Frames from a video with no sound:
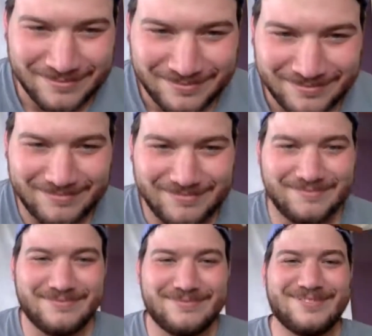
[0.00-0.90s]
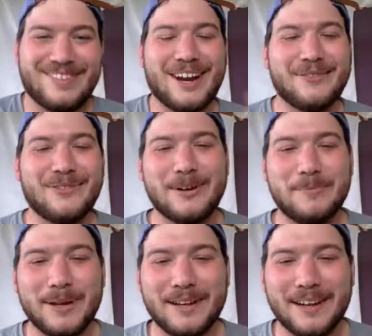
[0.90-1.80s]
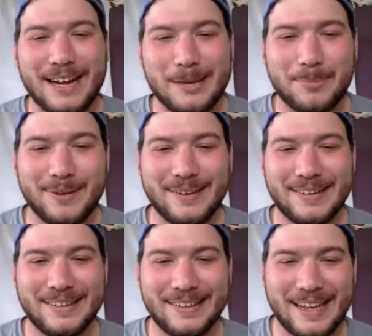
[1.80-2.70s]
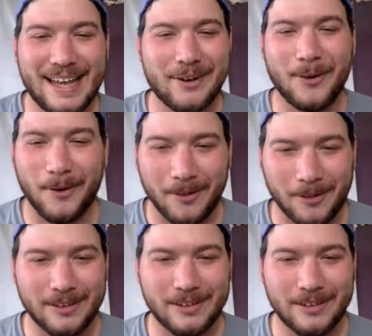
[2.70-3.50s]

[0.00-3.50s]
Yeah. Not a very big hype at all.